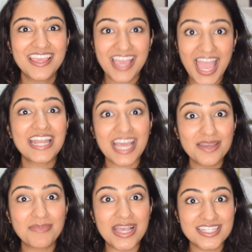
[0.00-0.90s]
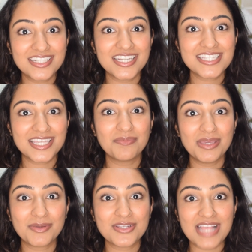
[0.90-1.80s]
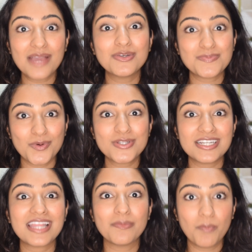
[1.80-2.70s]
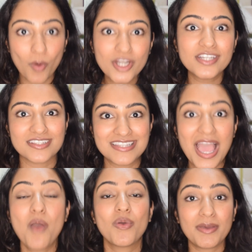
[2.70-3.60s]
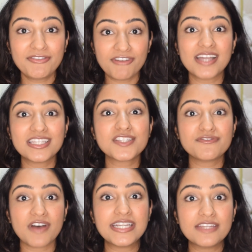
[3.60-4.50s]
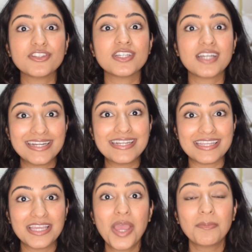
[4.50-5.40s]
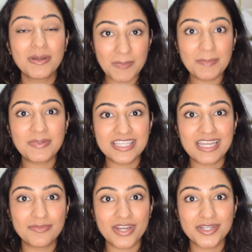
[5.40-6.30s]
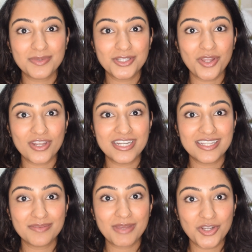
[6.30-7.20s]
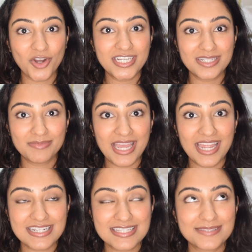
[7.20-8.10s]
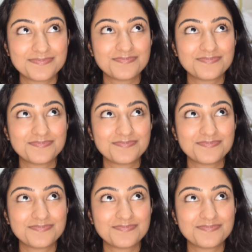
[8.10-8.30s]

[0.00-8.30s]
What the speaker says: And I am as Indian as can be, because I was posted at the borders where my father is fighting for the country, but people think I'm trying to be non-Indian by not eating by hands.